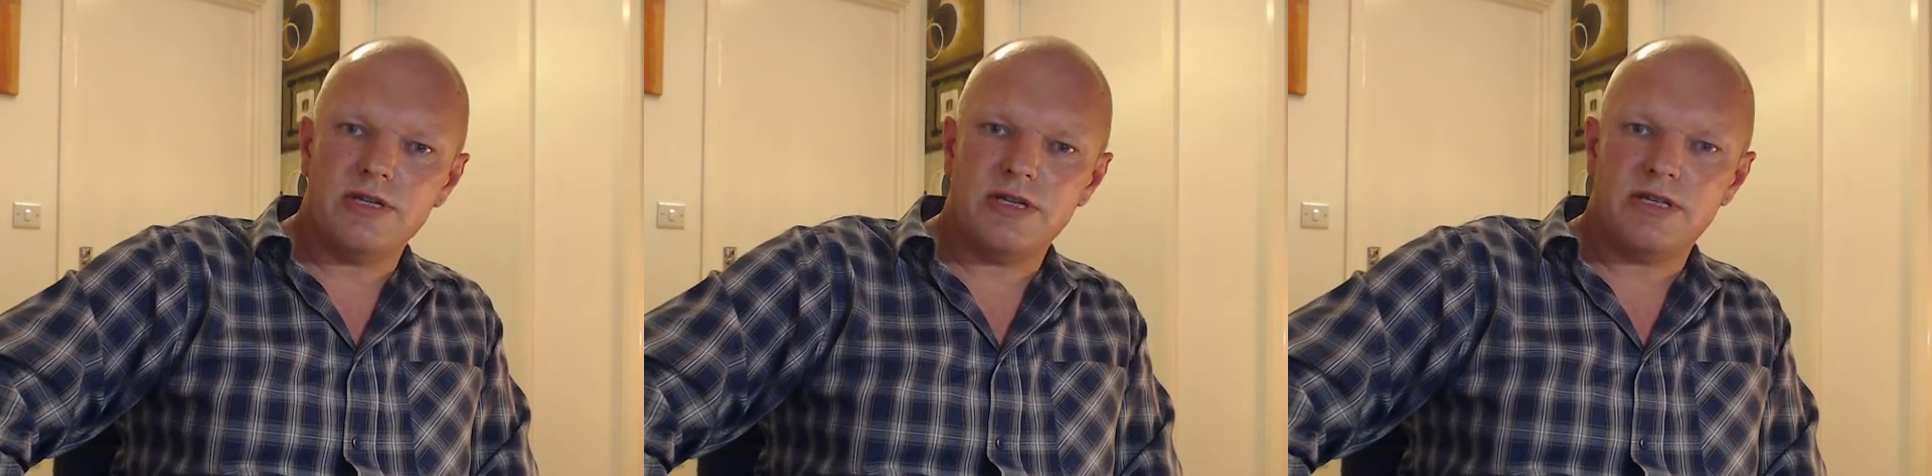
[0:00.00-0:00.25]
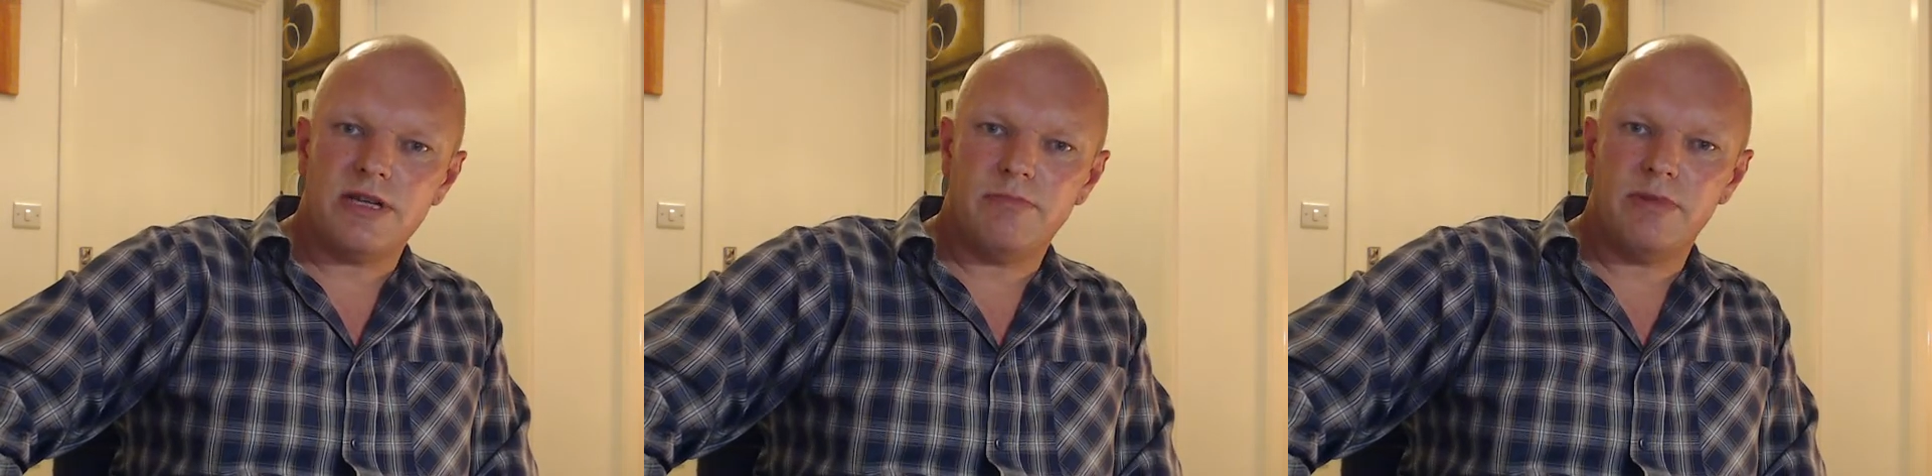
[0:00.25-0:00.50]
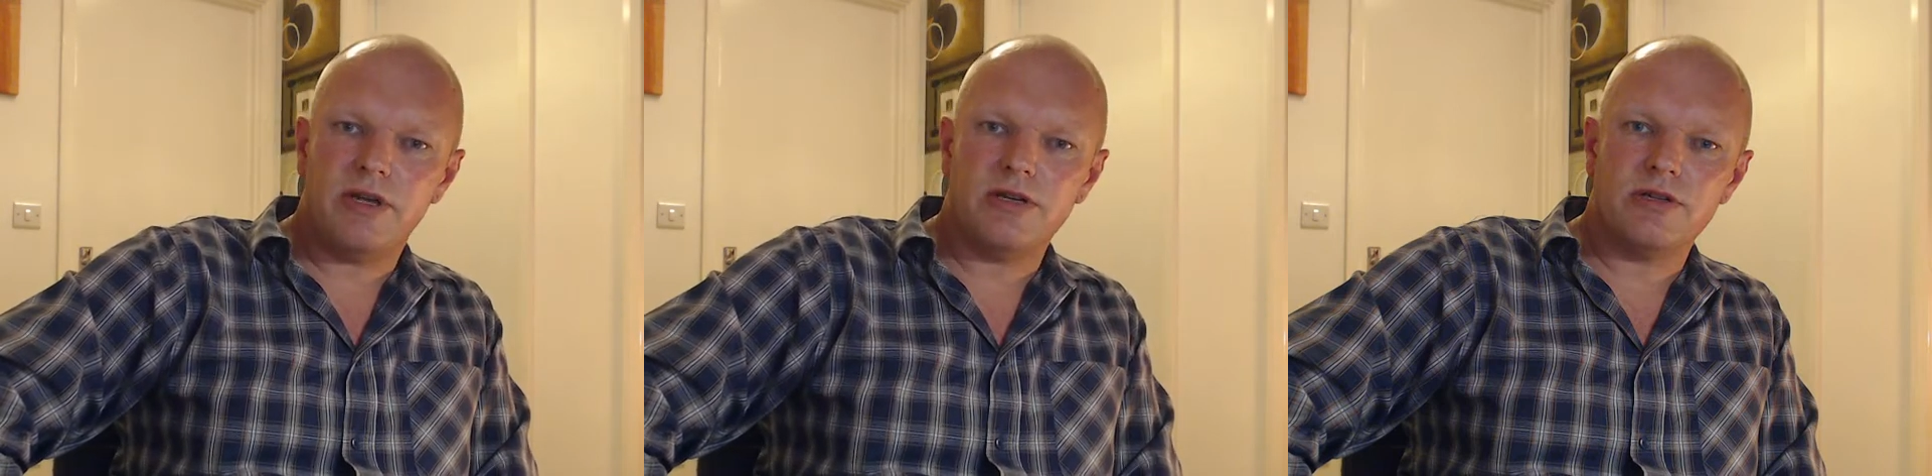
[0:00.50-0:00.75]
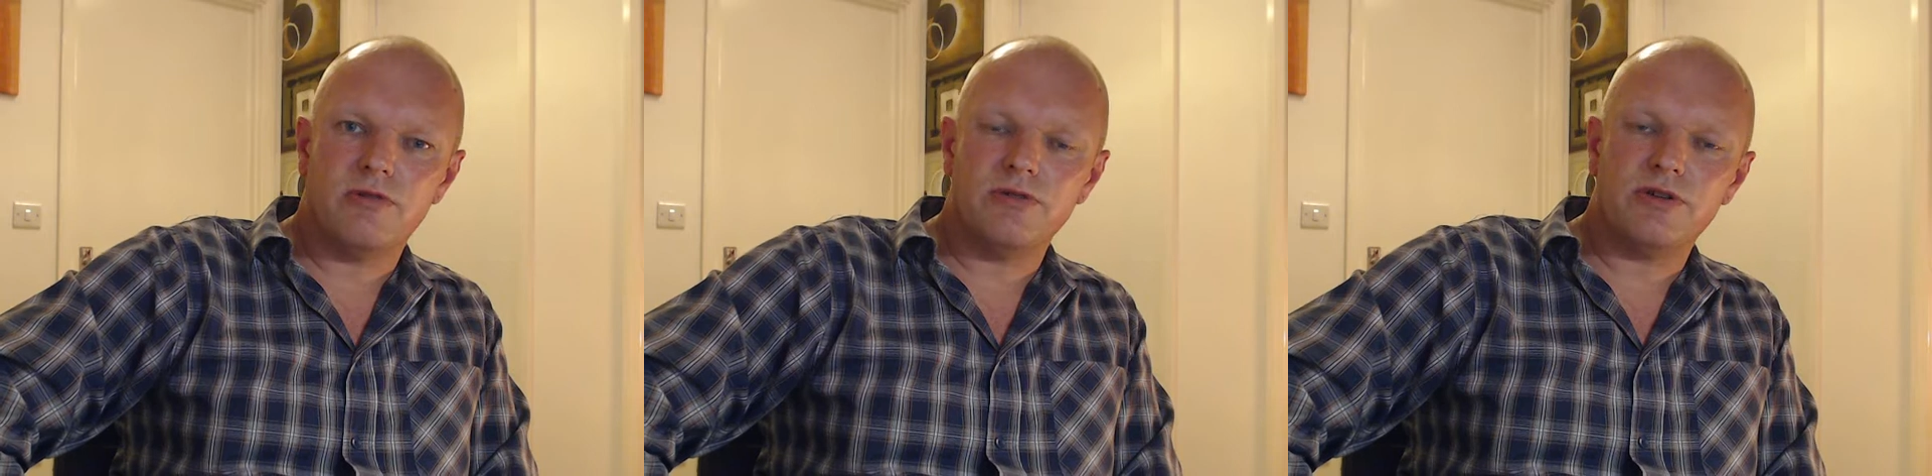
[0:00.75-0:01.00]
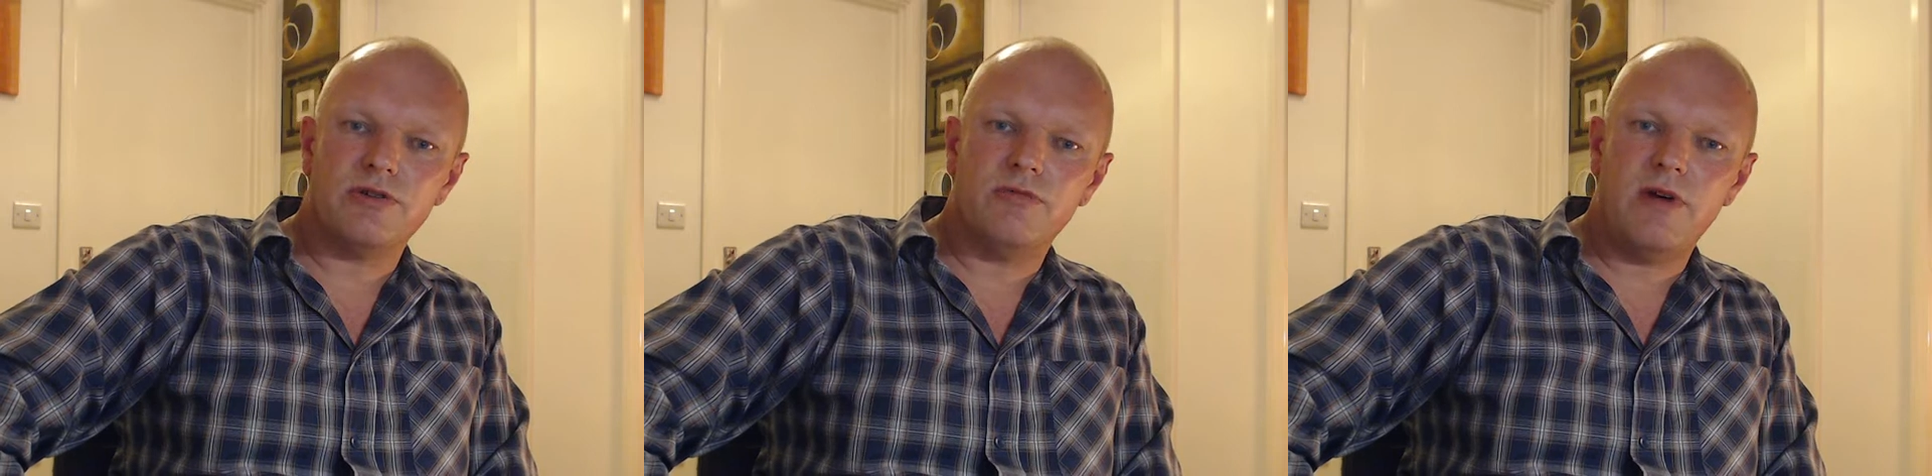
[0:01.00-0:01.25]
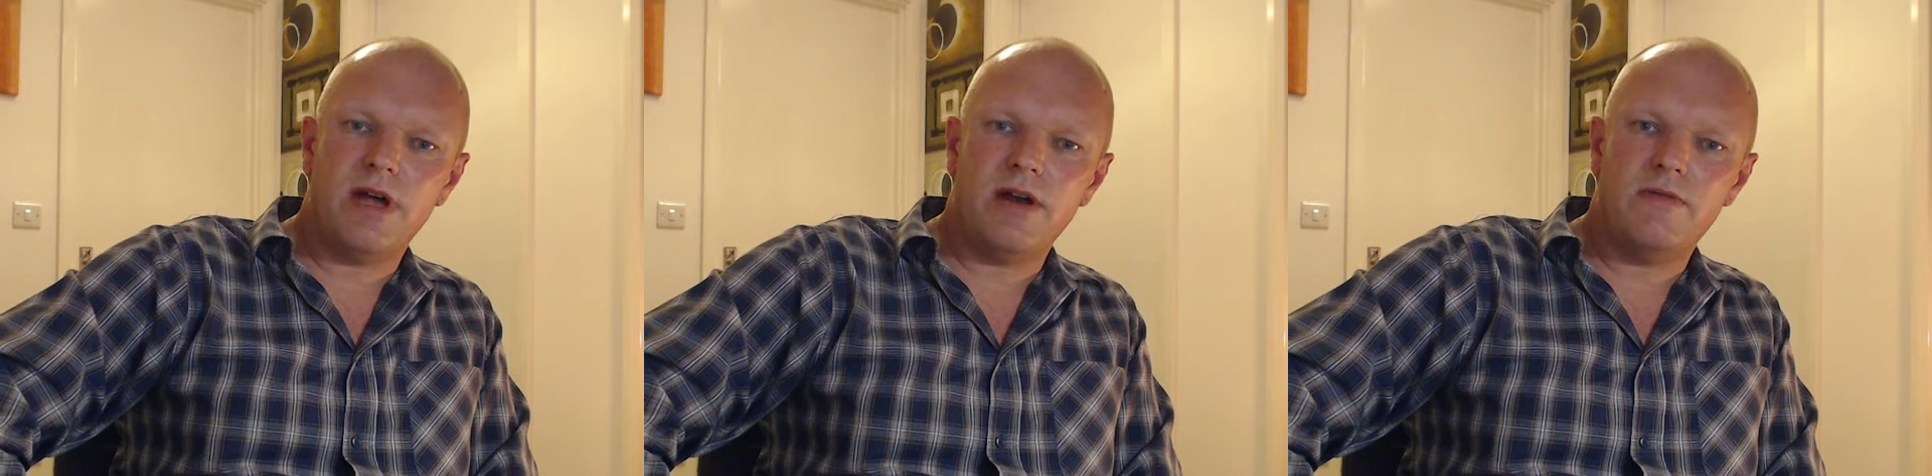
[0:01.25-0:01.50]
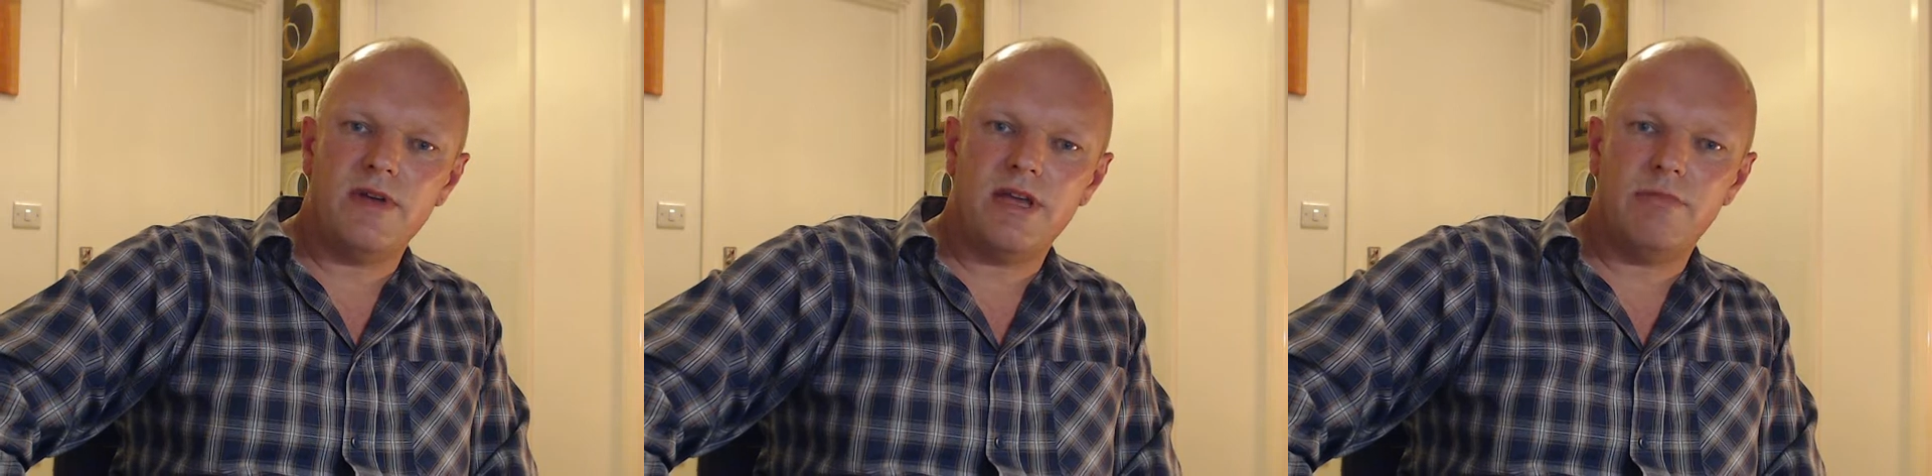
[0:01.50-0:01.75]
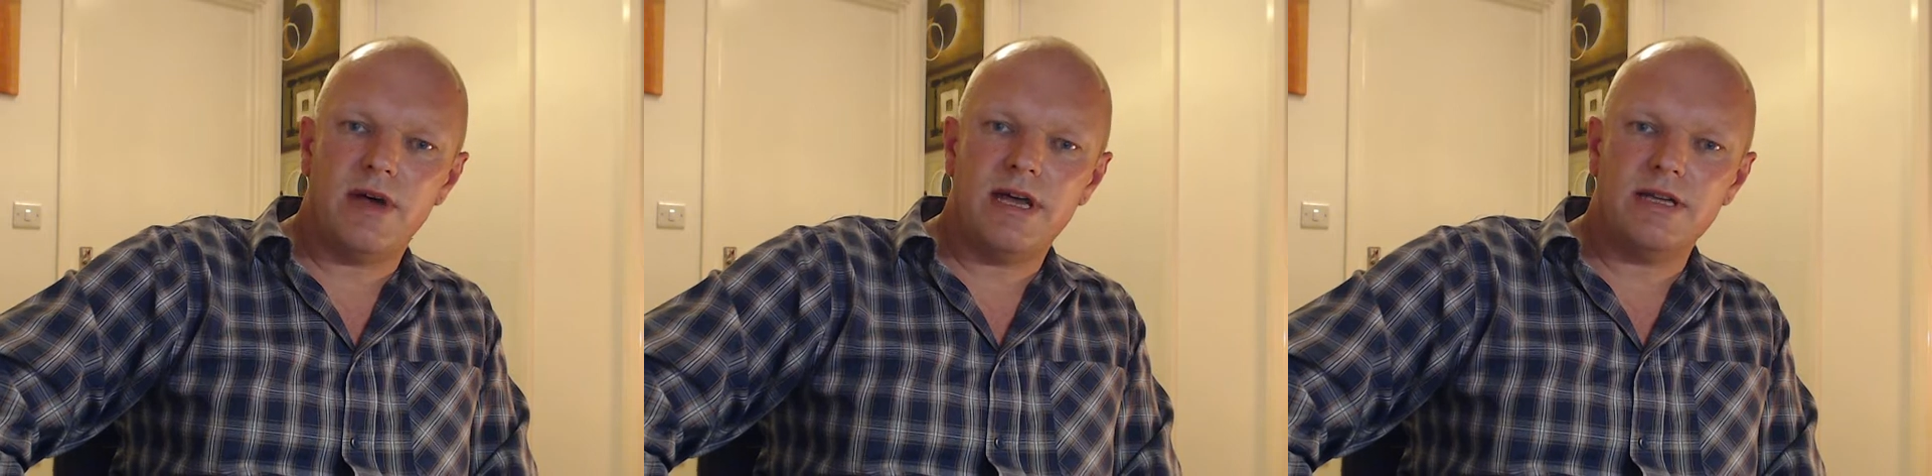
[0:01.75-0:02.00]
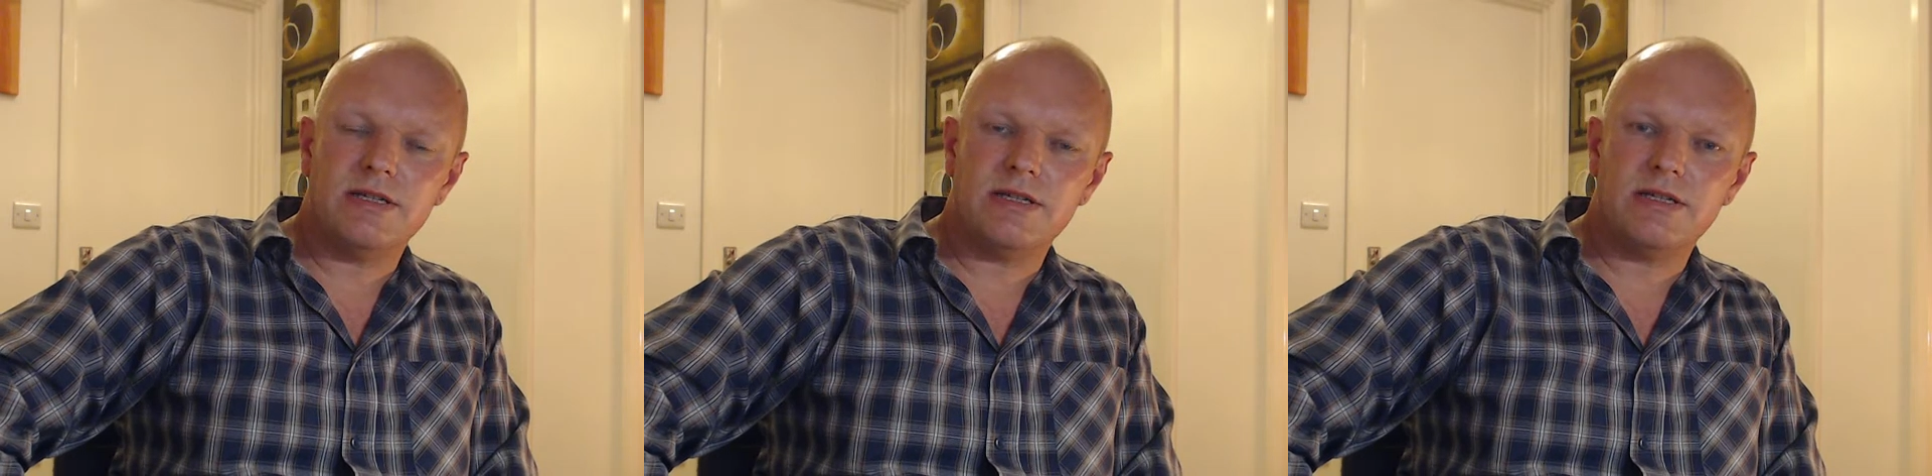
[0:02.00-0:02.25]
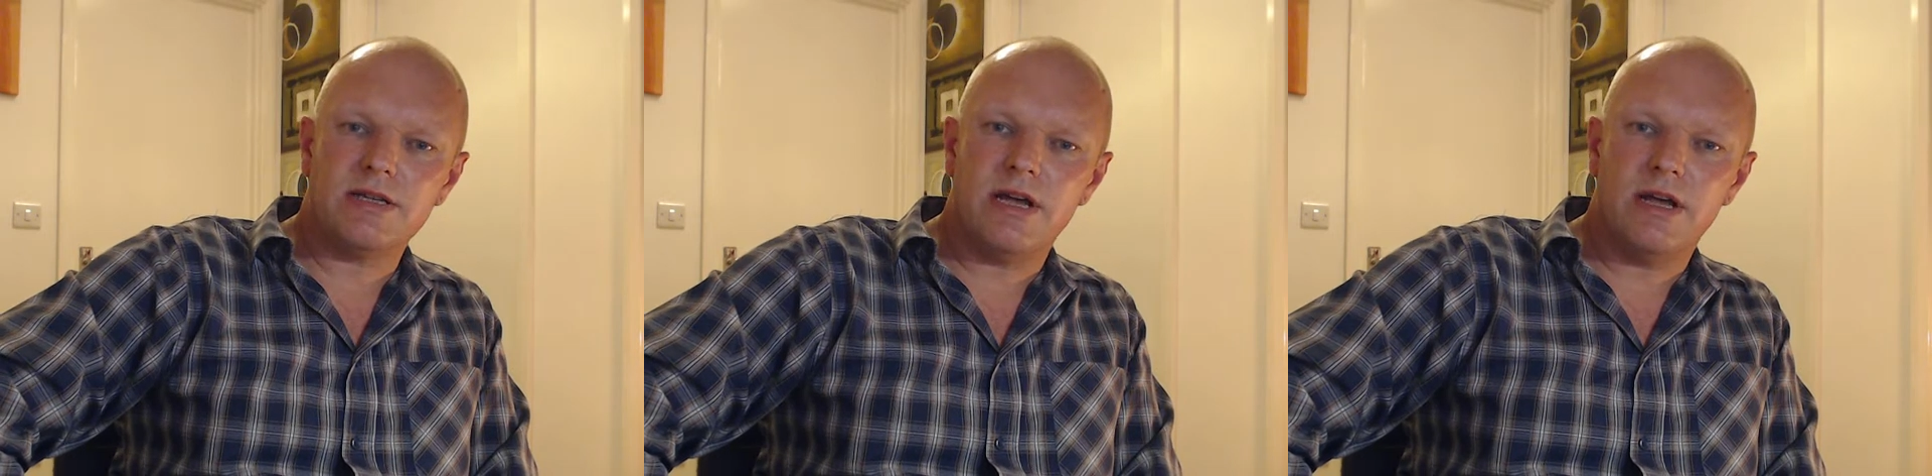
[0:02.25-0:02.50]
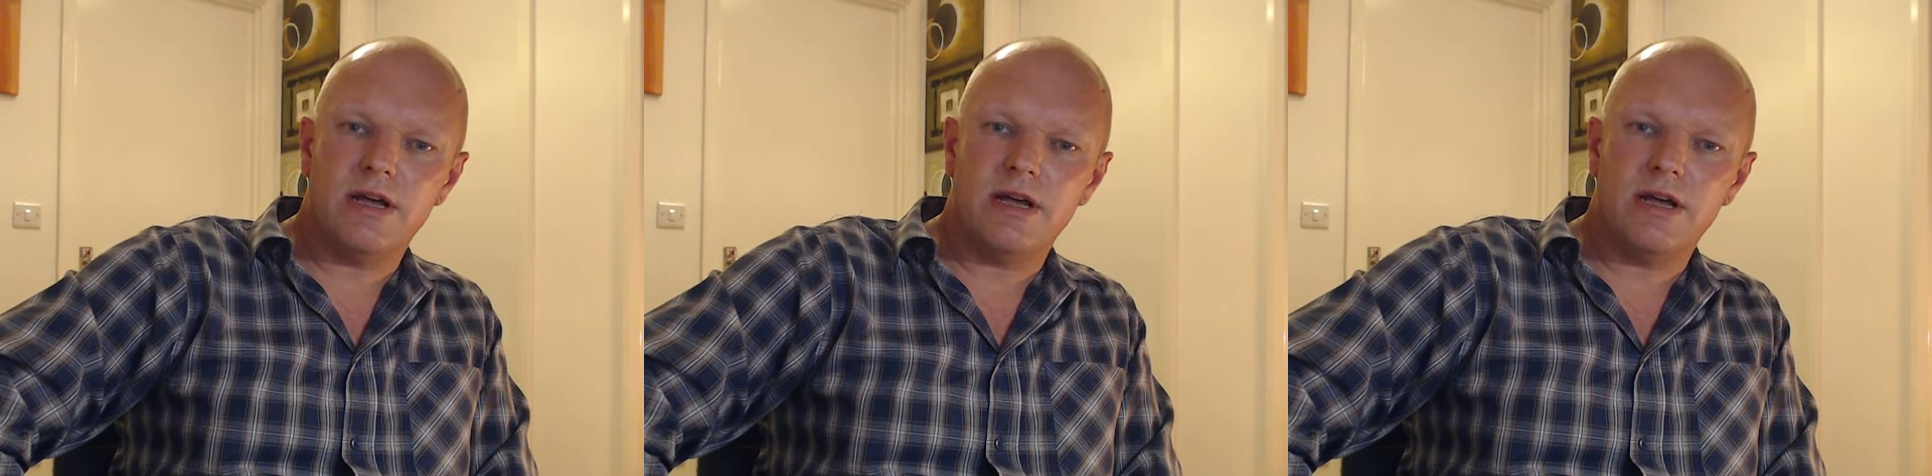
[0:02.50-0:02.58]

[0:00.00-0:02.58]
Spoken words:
He said, because I was unaware of eBay's